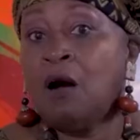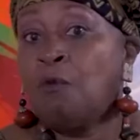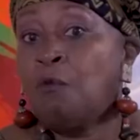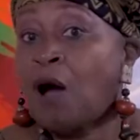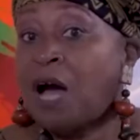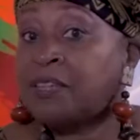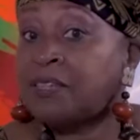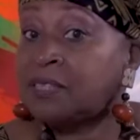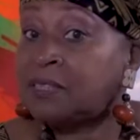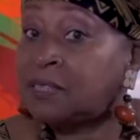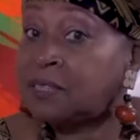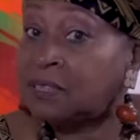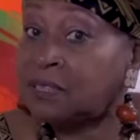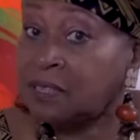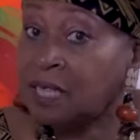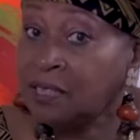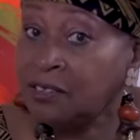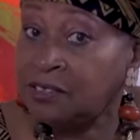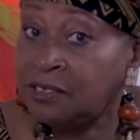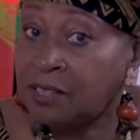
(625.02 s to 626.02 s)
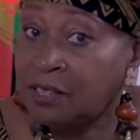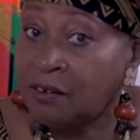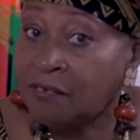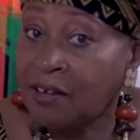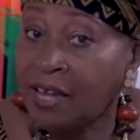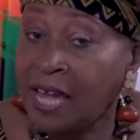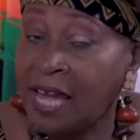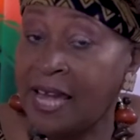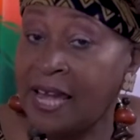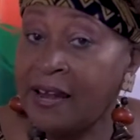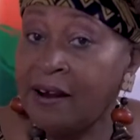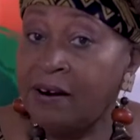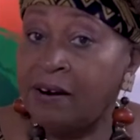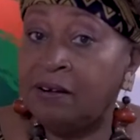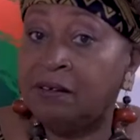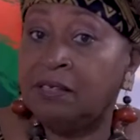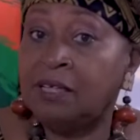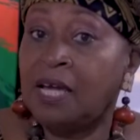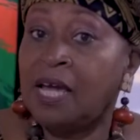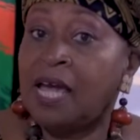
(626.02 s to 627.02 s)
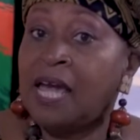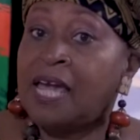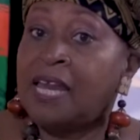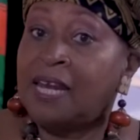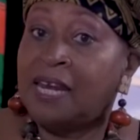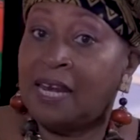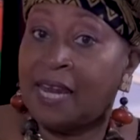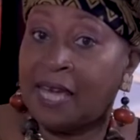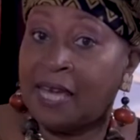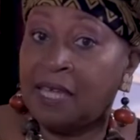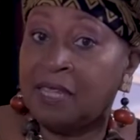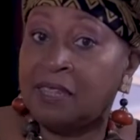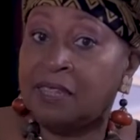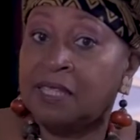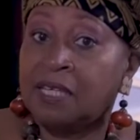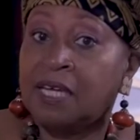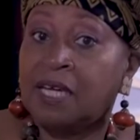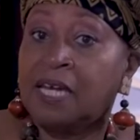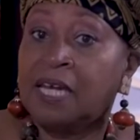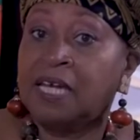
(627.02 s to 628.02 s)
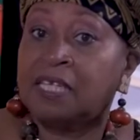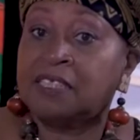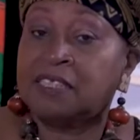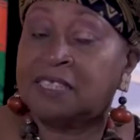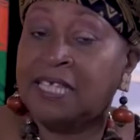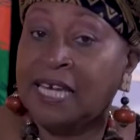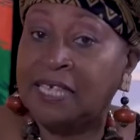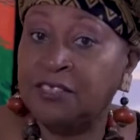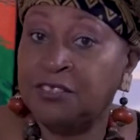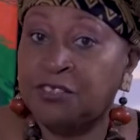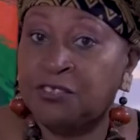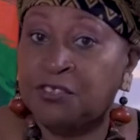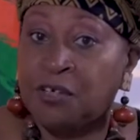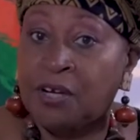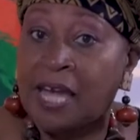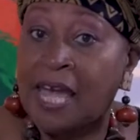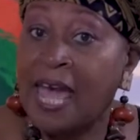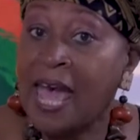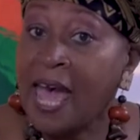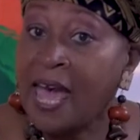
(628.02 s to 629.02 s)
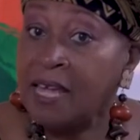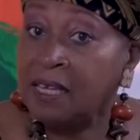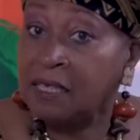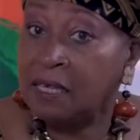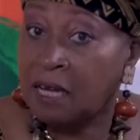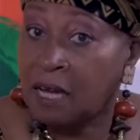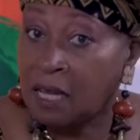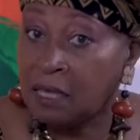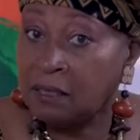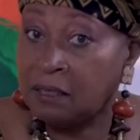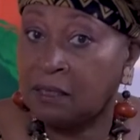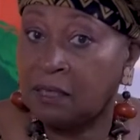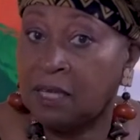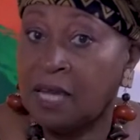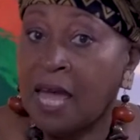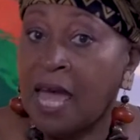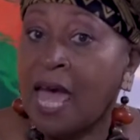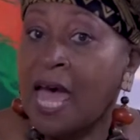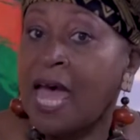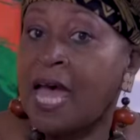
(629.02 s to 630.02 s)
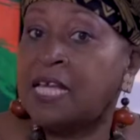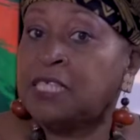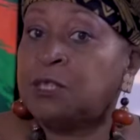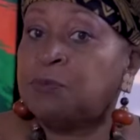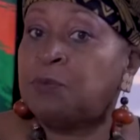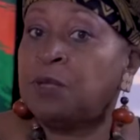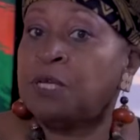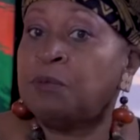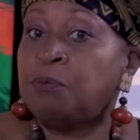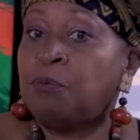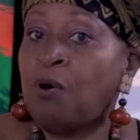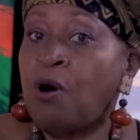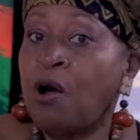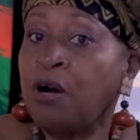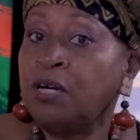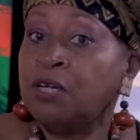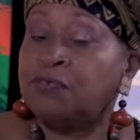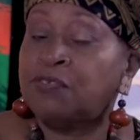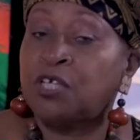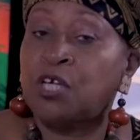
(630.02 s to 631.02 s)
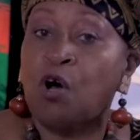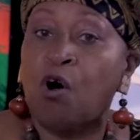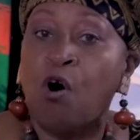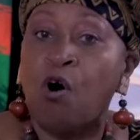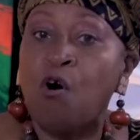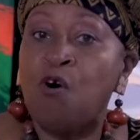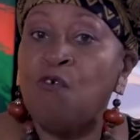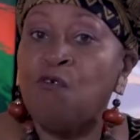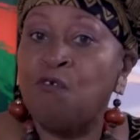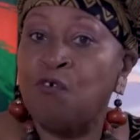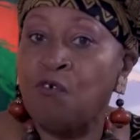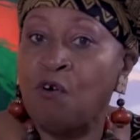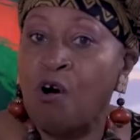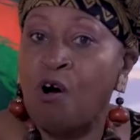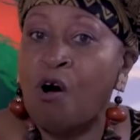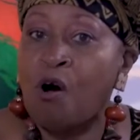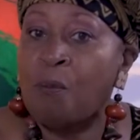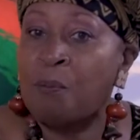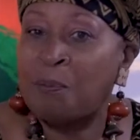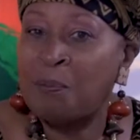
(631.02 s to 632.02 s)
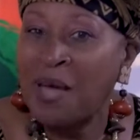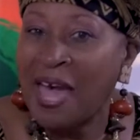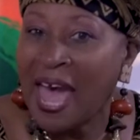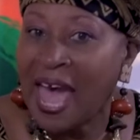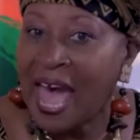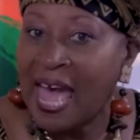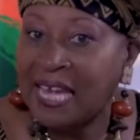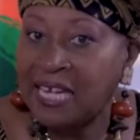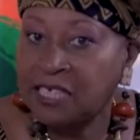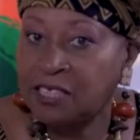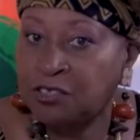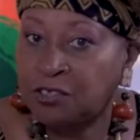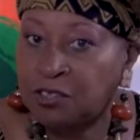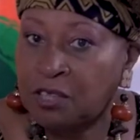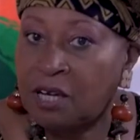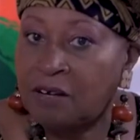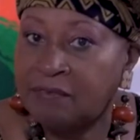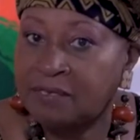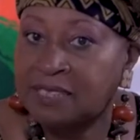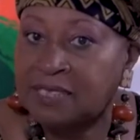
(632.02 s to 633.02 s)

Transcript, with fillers: While the discussion of hair, length, texture, and color has been part of the overall package of